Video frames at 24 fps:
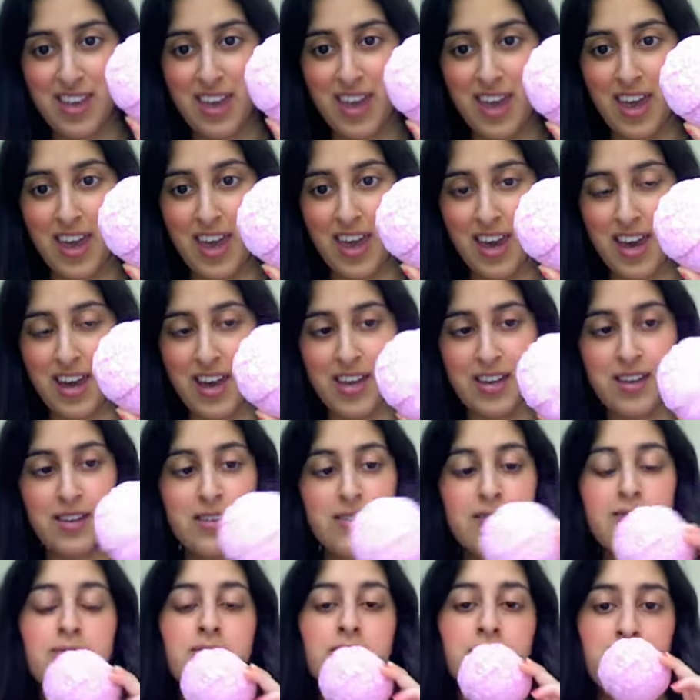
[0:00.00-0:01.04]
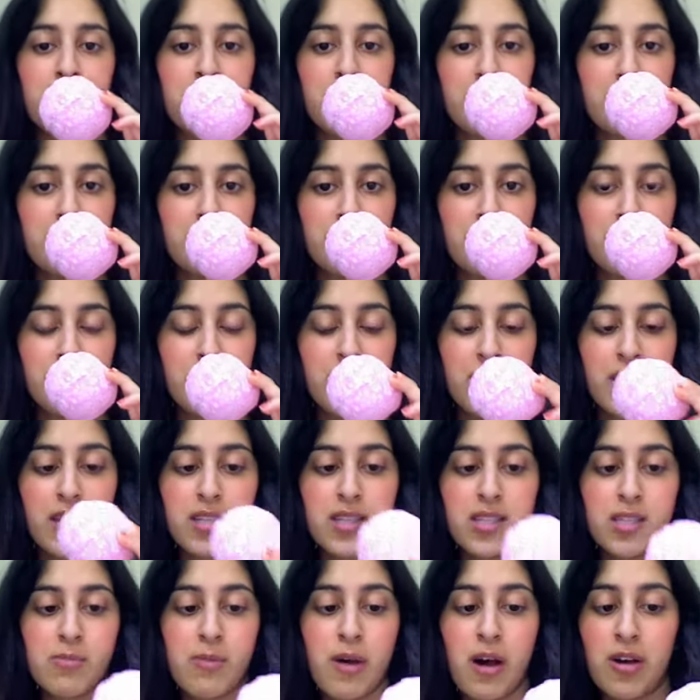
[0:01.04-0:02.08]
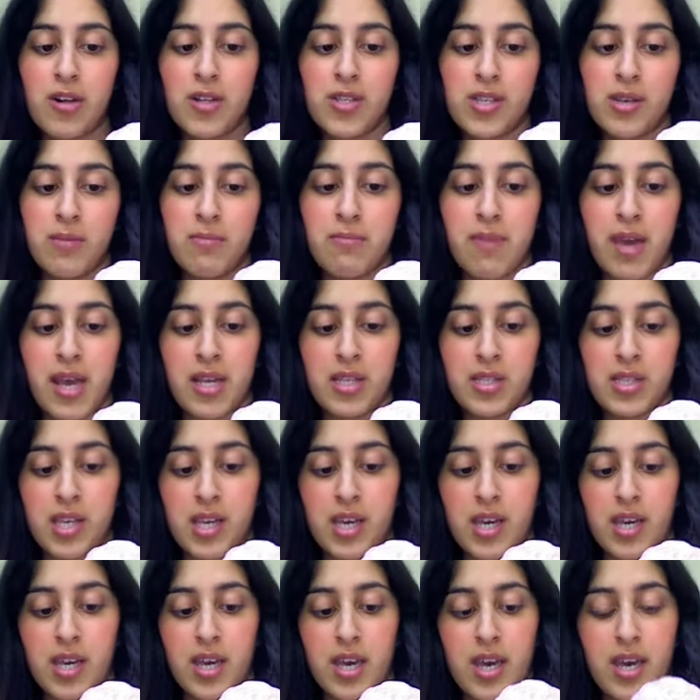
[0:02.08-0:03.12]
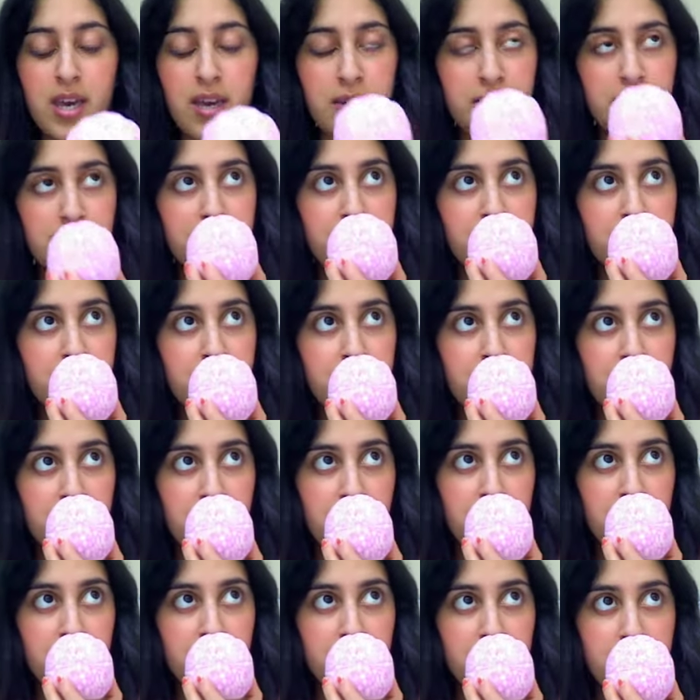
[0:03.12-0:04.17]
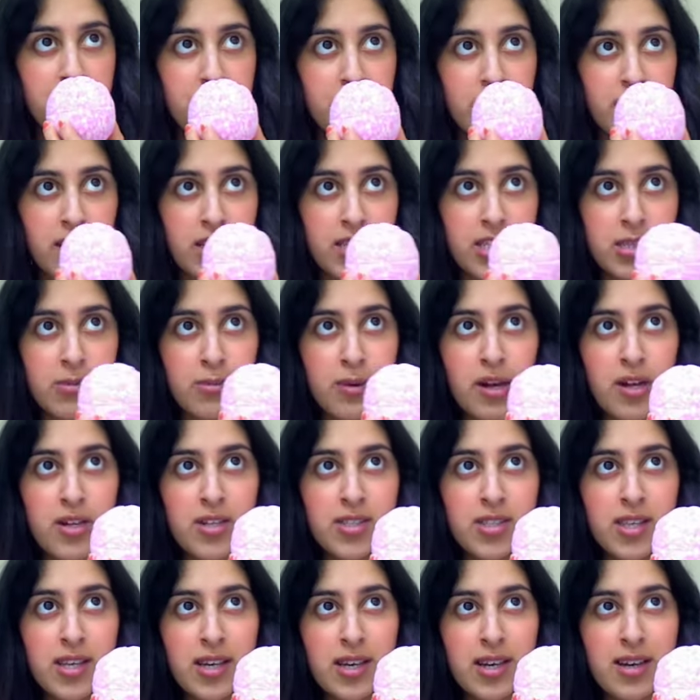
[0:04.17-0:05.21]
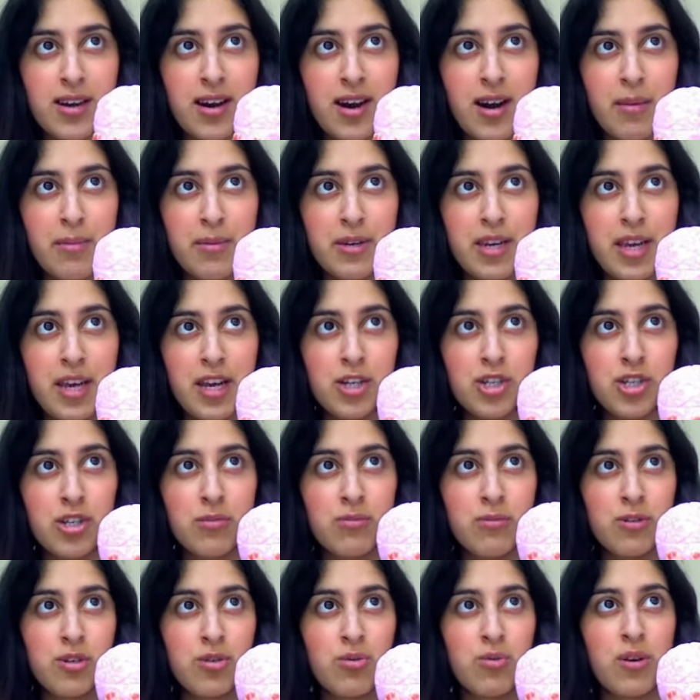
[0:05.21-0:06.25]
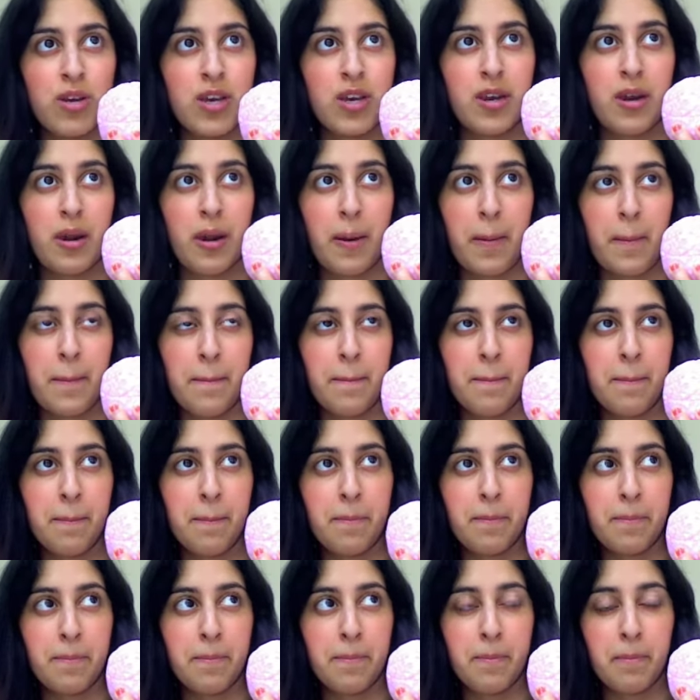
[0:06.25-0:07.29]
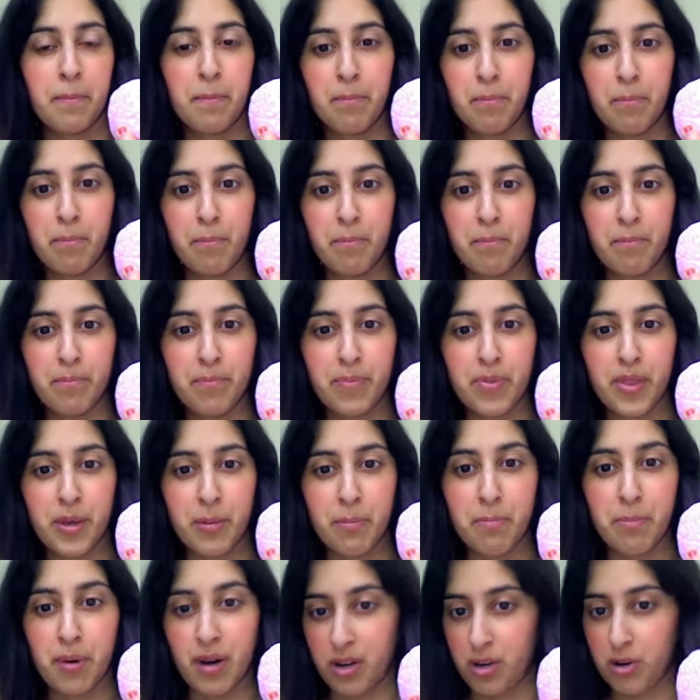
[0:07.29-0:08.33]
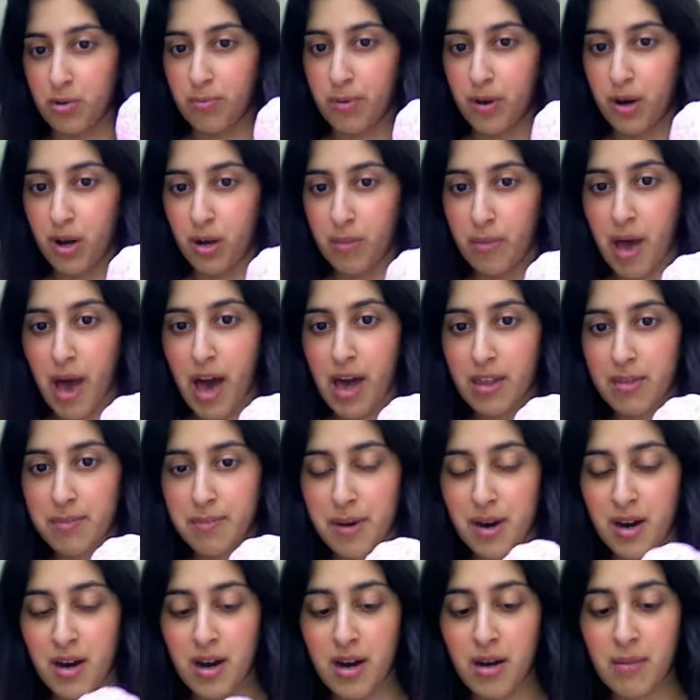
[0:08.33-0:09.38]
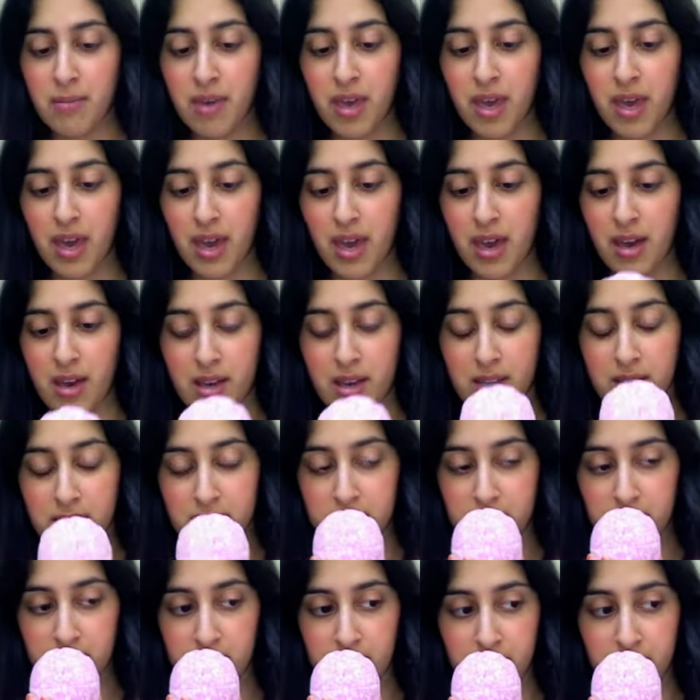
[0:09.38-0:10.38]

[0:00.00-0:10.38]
and it smells amazing. It smells like a combination between the Butterball Bath Bomb and